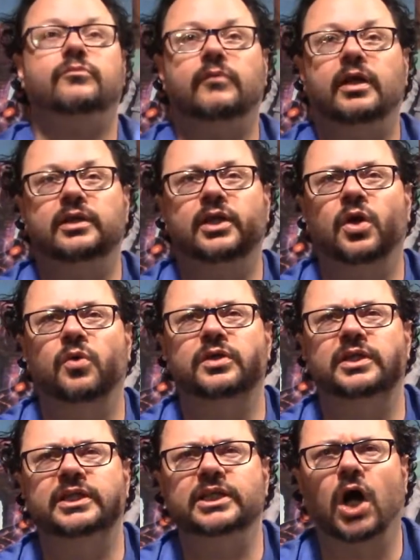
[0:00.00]
you know,
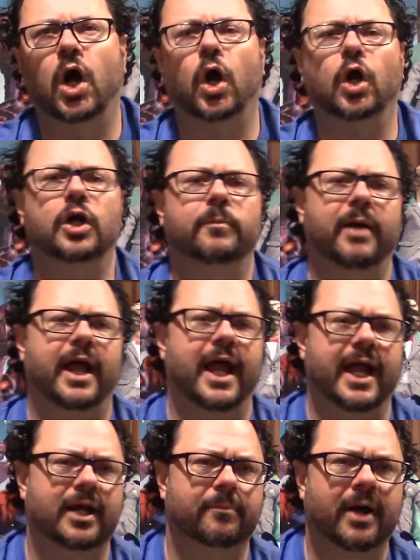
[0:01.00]
yard
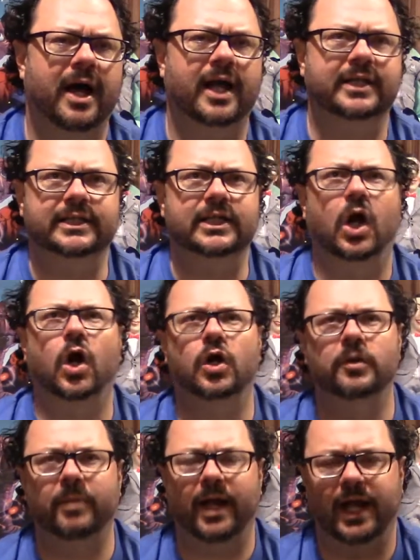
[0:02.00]
bag upon yard
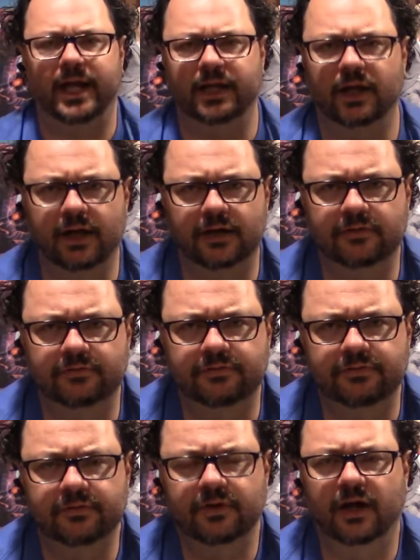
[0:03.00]
bag
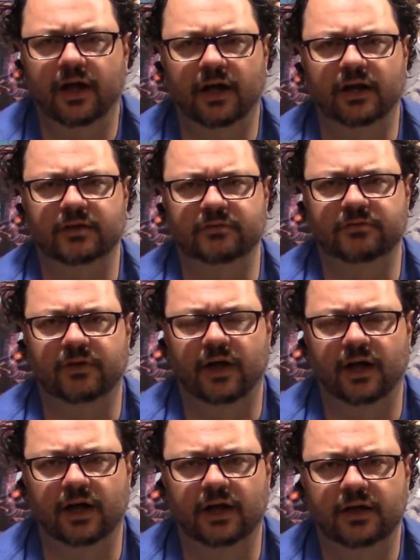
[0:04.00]
of, of,
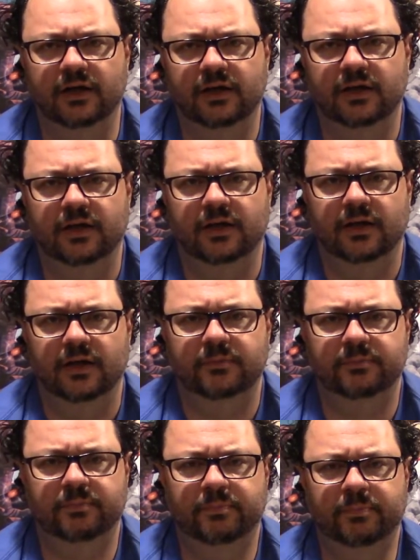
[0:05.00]
uh,
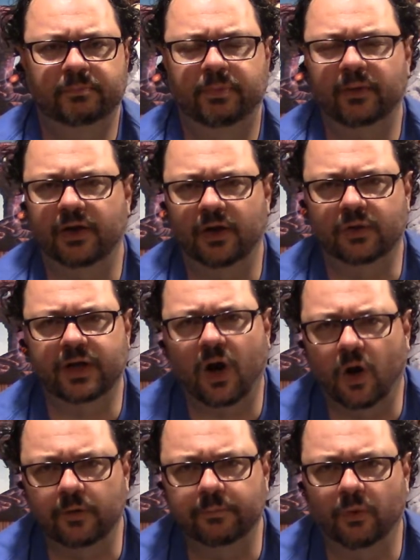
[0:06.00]
you know,
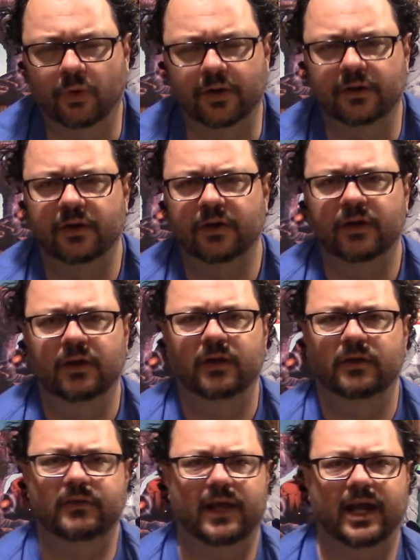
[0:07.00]
cardboard
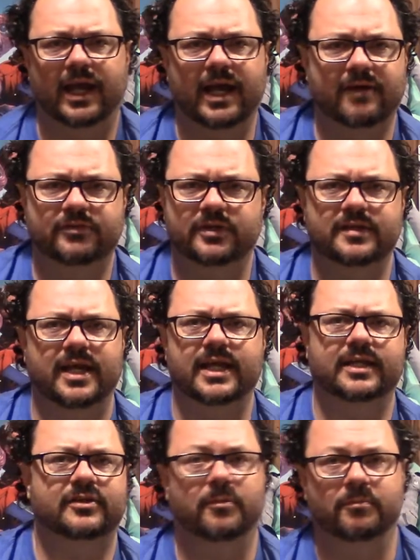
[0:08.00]
that I have to take
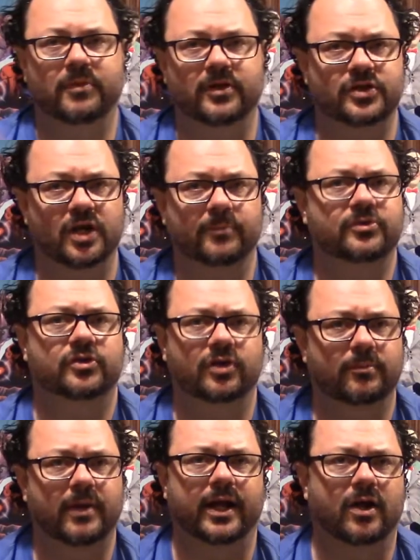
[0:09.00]
to the dumpster at
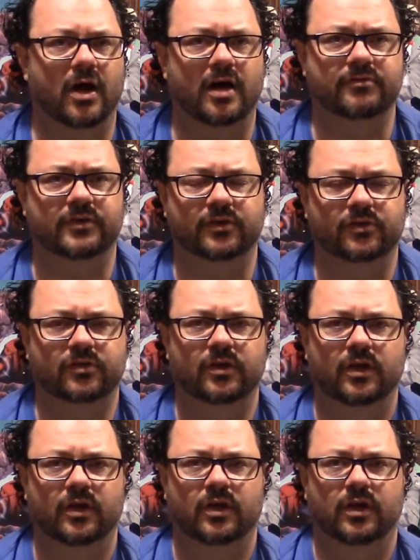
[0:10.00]
my office,
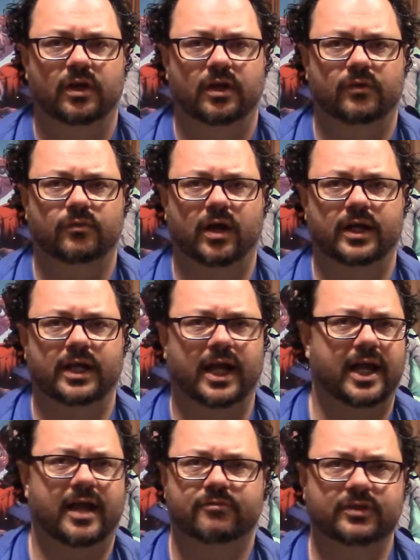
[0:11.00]
right? I,
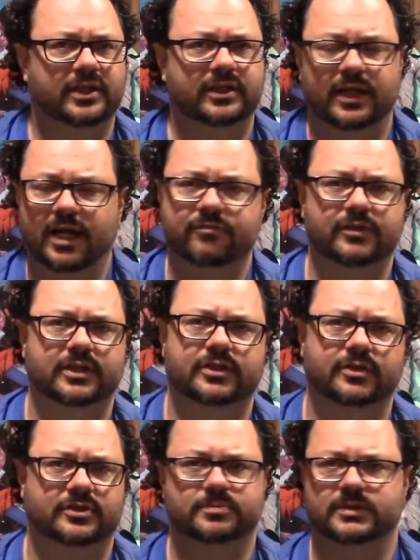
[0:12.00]
every, every
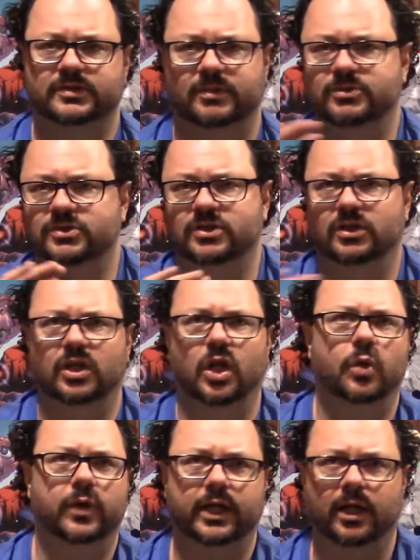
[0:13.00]
Christmas, I'm just
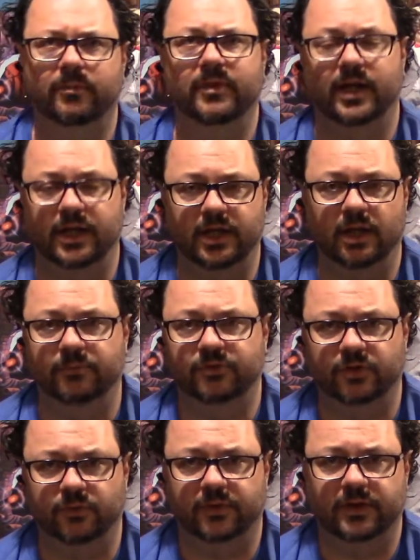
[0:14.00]
loading up that
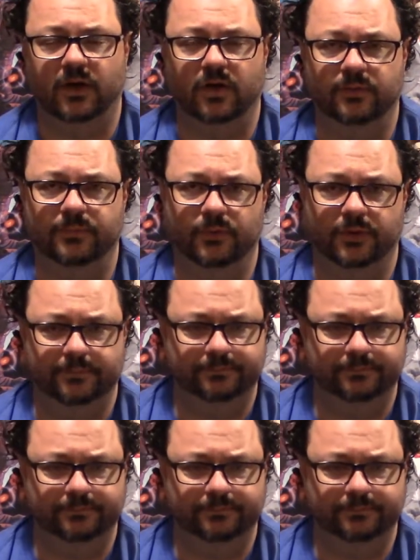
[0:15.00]
dumpster with cardboard